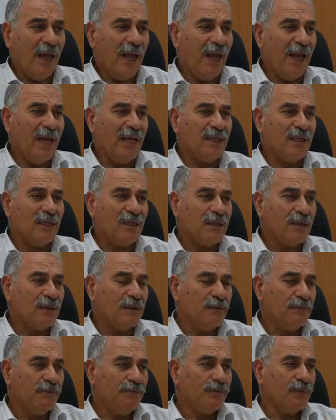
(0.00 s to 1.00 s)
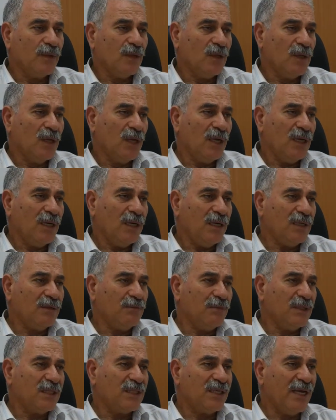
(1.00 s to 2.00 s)
and, let
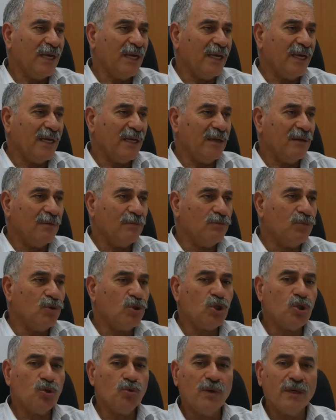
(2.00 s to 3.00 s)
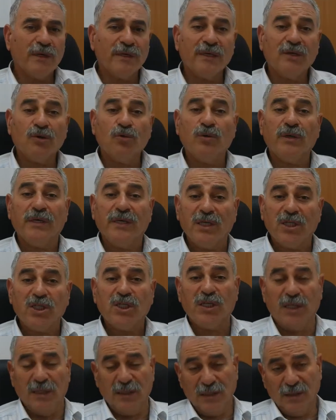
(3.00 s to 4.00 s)
me say, mutual
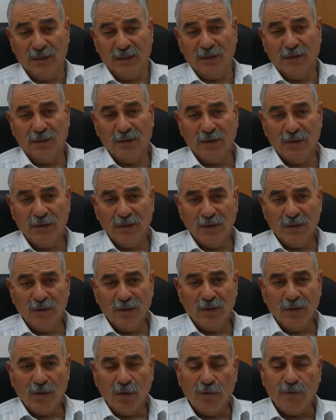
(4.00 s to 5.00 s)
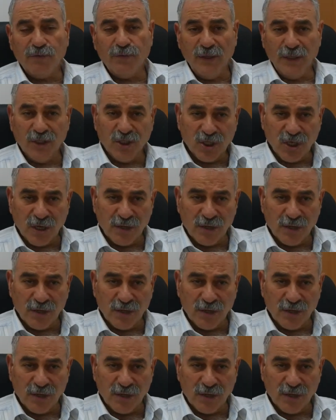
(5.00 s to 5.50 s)
recognition of each